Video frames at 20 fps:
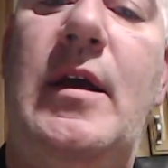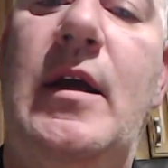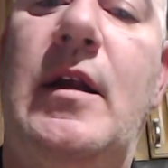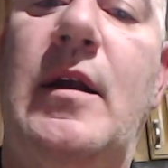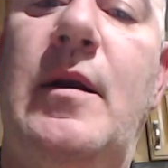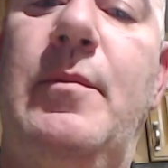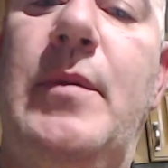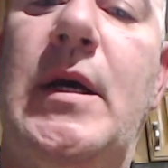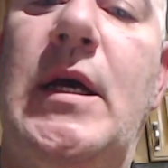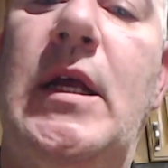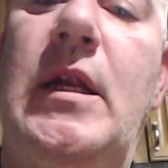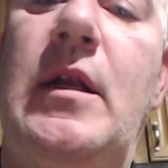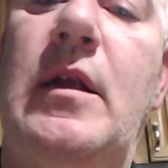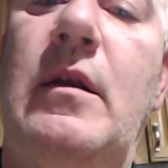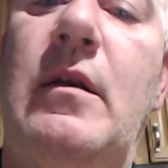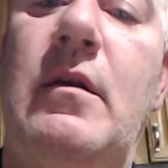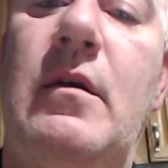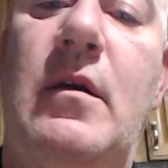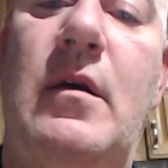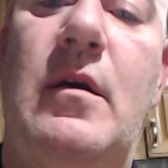heated bed
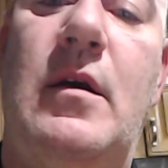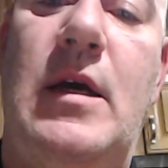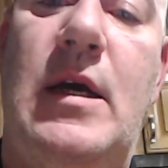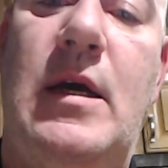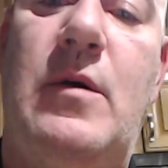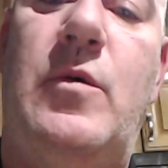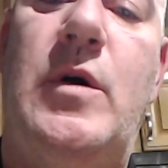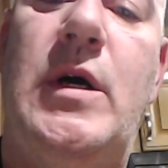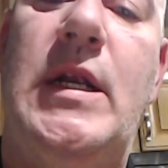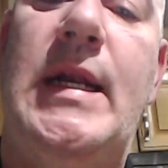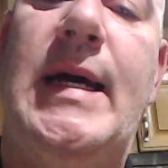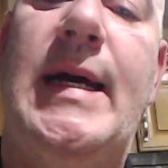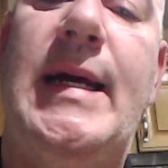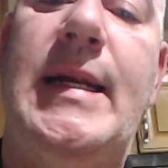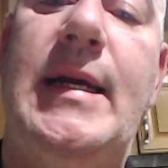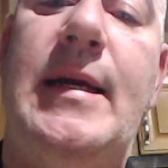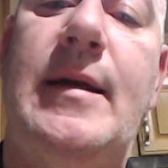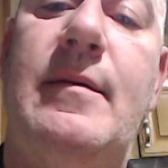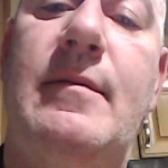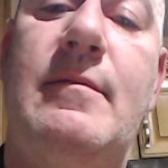at
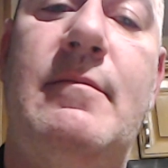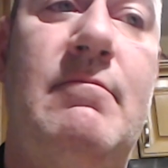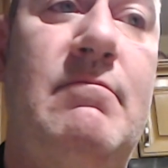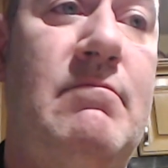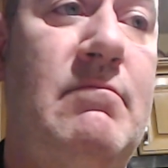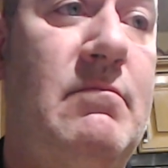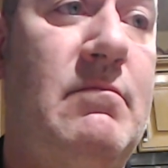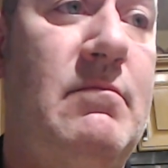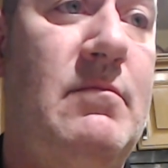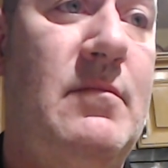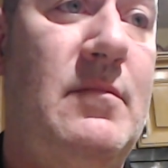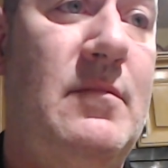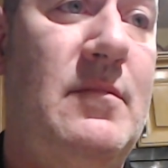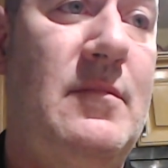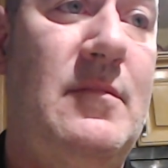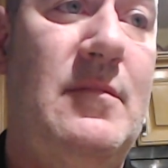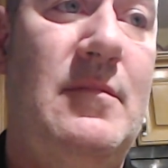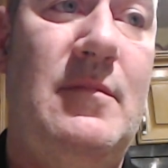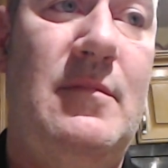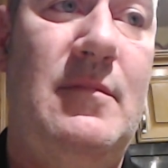190.
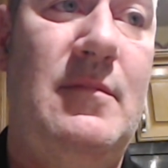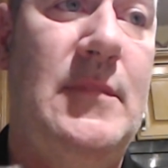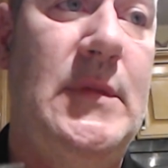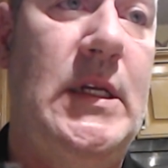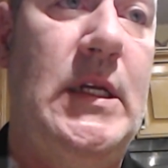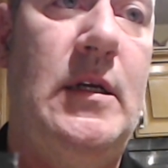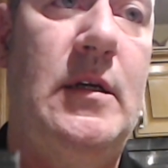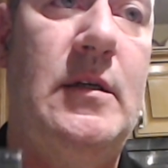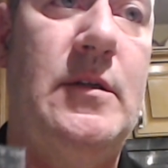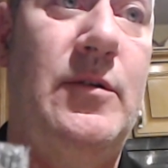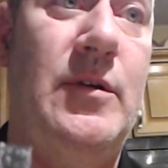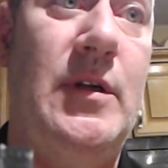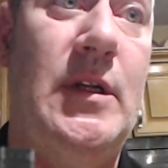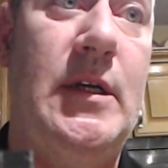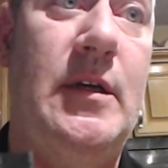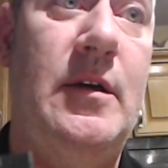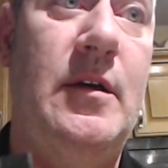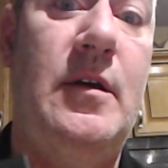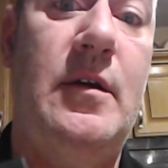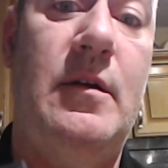It looks
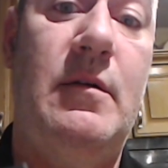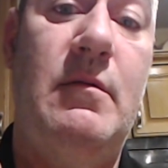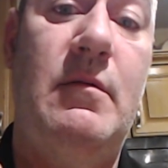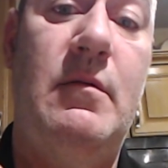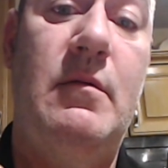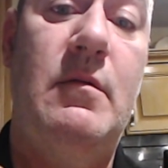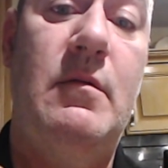really good.